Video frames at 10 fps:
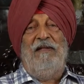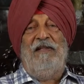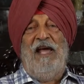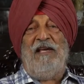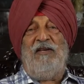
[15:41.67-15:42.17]

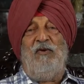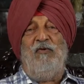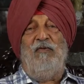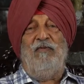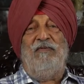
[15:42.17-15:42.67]
Thank
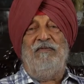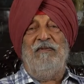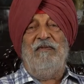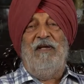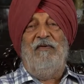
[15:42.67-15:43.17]
you.
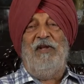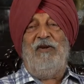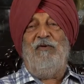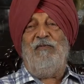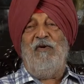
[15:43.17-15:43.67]
A very
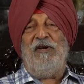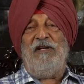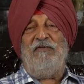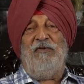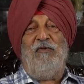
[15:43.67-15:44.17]
good
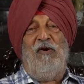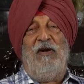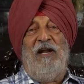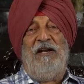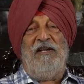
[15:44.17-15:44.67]
morning to you all,
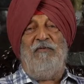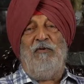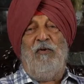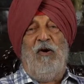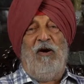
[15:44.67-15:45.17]
and he
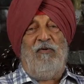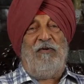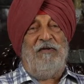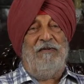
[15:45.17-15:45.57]
would walk out.